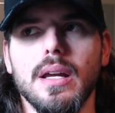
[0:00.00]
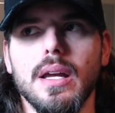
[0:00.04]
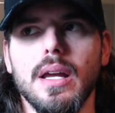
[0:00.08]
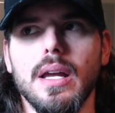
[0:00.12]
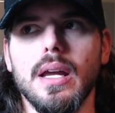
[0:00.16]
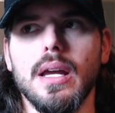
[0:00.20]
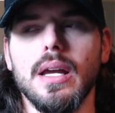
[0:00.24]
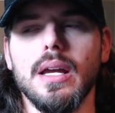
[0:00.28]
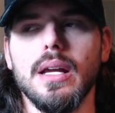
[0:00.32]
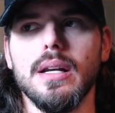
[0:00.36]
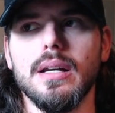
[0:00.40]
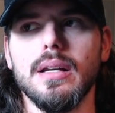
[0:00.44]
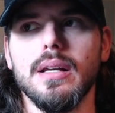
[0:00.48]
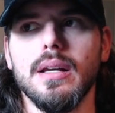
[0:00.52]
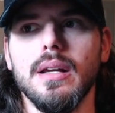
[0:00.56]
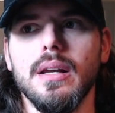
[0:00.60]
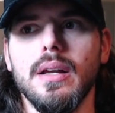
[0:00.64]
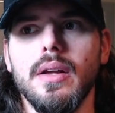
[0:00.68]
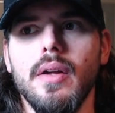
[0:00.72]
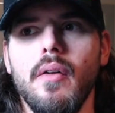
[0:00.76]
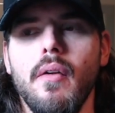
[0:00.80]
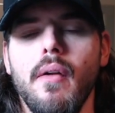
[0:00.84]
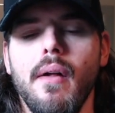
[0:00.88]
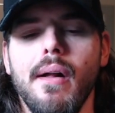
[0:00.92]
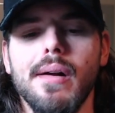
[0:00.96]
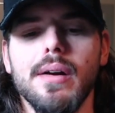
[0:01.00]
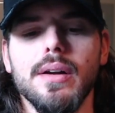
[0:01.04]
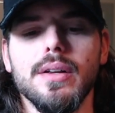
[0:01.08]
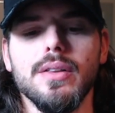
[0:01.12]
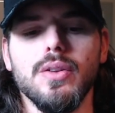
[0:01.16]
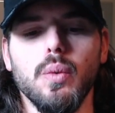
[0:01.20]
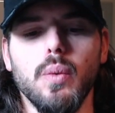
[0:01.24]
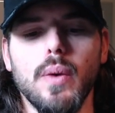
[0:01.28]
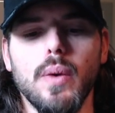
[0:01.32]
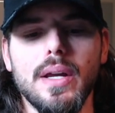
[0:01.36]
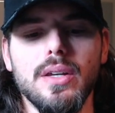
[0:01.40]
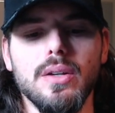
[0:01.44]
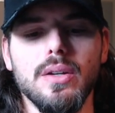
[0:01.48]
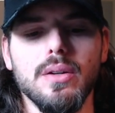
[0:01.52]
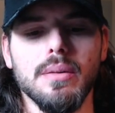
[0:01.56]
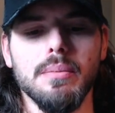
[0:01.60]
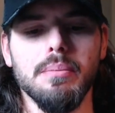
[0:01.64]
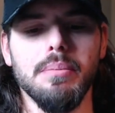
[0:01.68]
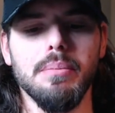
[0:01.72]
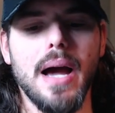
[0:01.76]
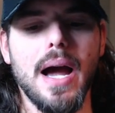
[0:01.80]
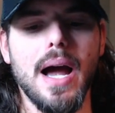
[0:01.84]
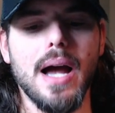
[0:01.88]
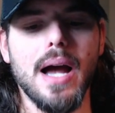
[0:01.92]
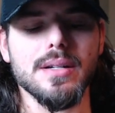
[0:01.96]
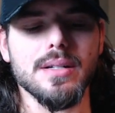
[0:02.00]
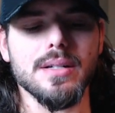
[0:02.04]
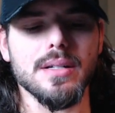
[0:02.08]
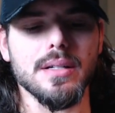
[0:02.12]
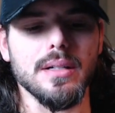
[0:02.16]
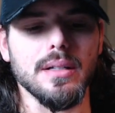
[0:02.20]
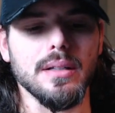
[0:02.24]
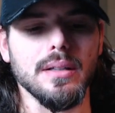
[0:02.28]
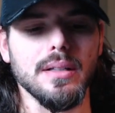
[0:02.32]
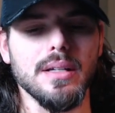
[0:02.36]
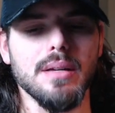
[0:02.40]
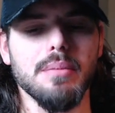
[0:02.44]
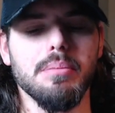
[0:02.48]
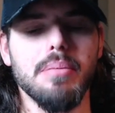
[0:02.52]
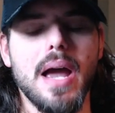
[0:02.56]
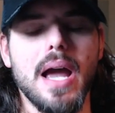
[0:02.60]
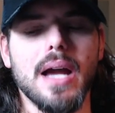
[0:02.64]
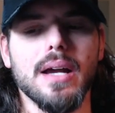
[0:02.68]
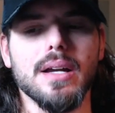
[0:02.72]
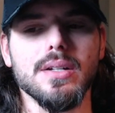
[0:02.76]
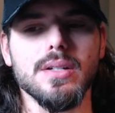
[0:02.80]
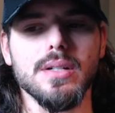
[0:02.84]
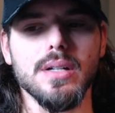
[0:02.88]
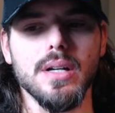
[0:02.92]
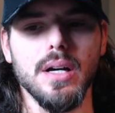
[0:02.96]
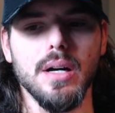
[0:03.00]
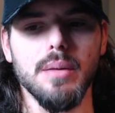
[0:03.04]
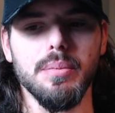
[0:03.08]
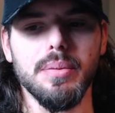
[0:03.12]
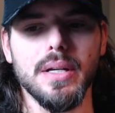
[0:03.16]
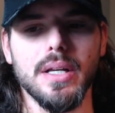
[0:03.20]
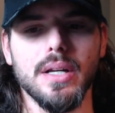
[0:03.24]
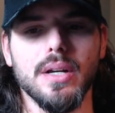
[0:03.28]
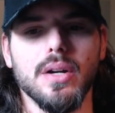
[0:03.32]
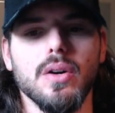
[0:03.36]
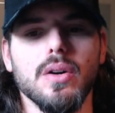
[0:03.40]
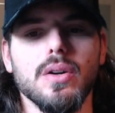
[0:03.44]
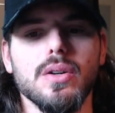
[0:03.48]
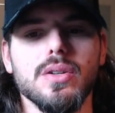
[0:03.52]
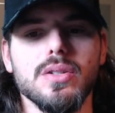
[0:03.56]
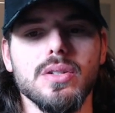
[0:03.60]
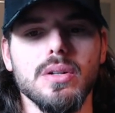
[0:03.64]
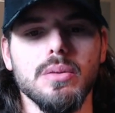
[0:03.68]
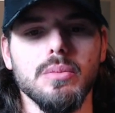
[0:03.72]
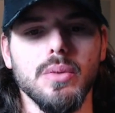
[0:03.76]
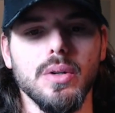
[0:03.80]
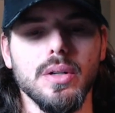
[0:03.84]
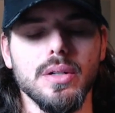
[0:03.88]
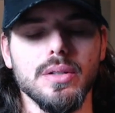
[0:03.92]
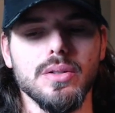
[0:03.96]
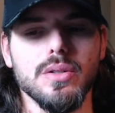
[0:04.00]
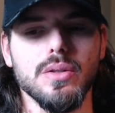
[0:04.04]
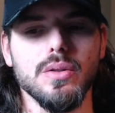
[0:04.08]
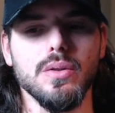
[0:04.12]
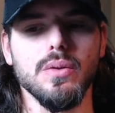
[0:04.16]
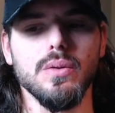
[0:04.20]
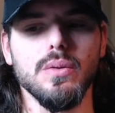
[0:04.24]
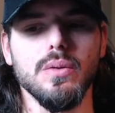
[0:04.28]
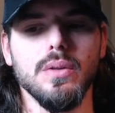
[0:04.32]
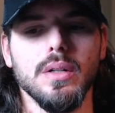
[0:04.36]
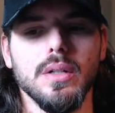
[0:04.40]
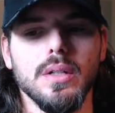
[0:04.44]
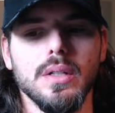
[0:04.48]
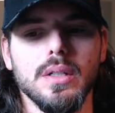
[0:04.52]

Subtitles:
And the way you compassionately package it up and encourage someone to